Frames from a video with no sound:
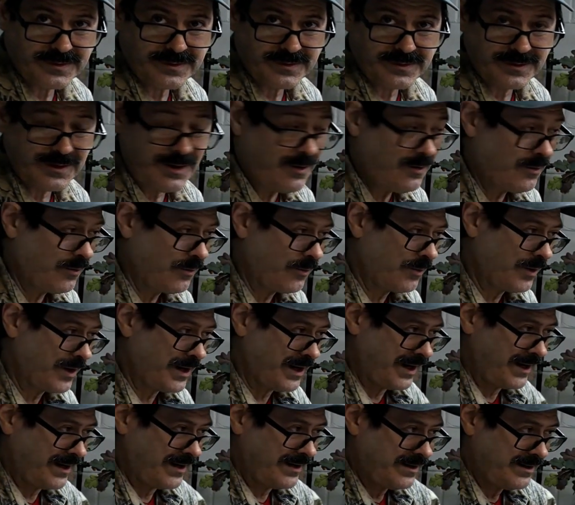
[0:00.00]
All
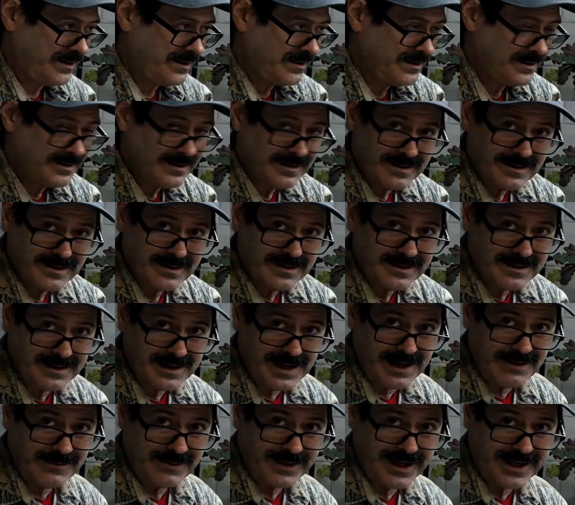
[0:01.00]
right.
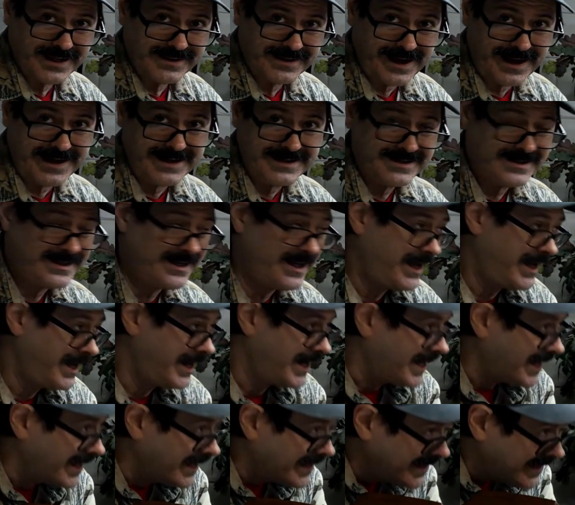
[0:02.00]
Now we got the
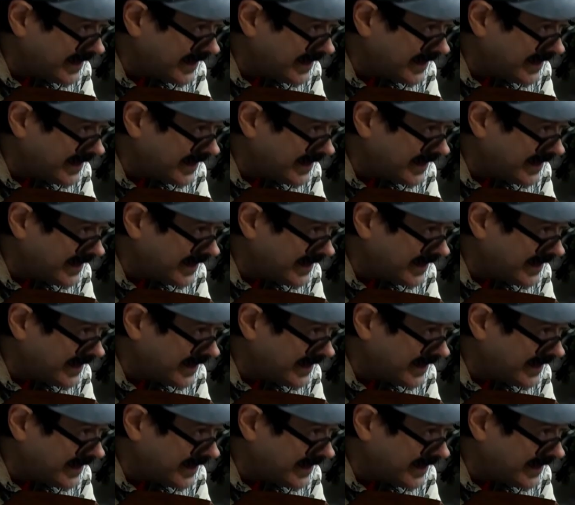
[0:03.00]
ATN on